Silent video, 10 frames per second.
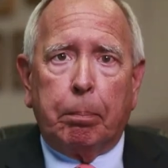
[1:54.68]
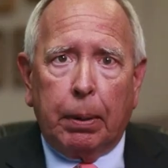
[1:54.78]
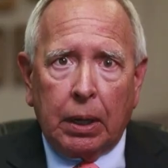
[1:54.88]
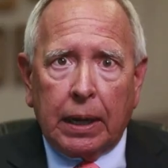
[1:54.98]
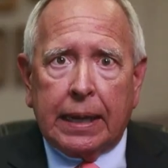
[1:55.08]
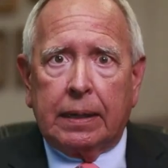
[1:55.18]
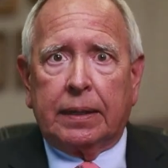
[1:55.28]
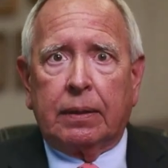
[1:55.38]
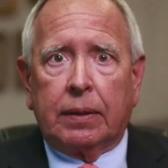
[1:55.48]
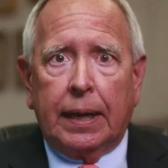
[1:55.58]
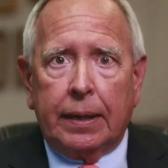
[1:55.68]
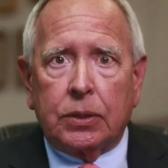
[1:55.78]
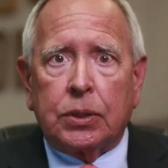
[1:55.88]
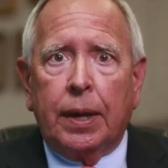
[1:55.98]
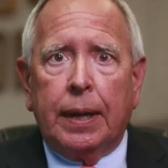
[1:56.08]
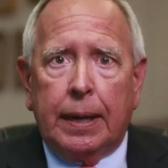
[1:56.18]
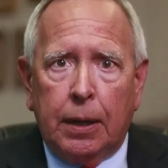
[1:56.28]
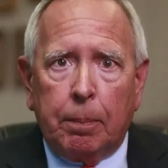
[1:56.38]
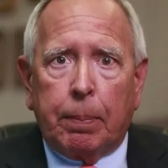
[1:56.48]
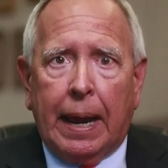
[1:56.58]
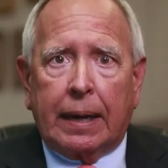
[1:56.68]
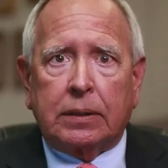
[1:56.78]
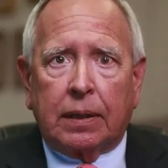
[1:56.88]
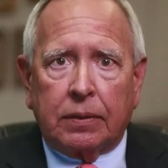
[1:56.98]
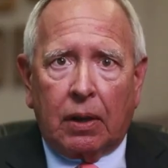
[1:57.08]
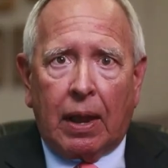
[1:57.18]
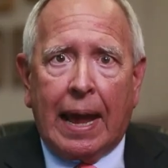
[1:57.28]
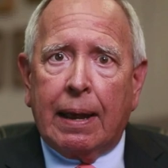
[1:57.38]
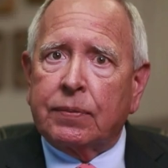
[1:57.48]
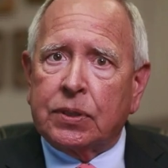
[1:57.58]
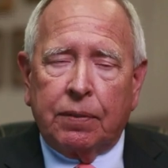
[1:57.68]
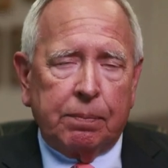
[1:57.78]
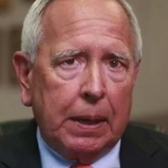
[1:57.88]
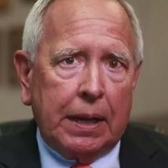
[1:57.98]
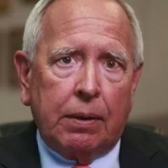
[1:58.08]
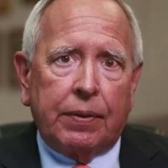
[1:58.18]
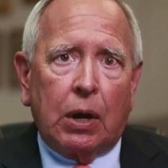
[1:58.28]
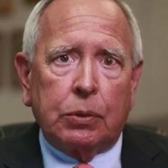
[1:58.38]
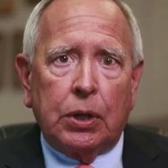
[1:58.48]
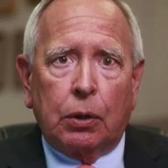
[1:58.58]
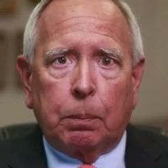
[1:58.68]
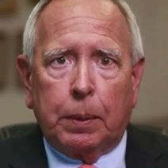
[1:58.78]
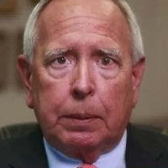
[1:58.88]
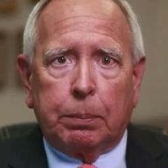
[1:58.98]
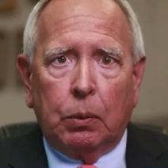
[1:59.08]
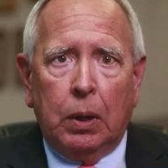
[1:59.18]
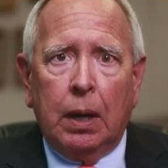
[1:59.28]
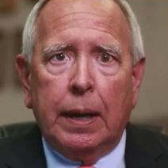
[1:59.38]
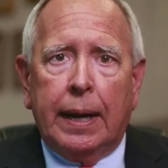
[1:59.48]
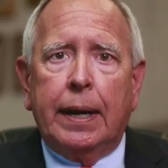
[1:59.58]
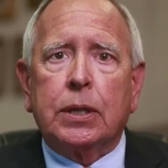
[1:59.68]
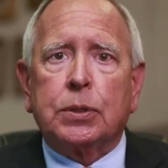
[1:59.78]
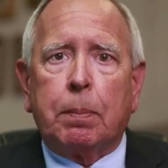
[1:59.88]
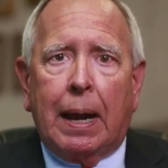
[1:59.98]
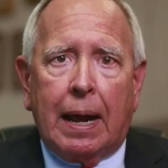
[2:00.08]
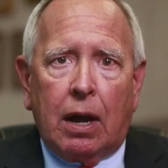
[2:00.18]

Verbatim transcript: bullying that is impacting the lives of many of our young people. It is my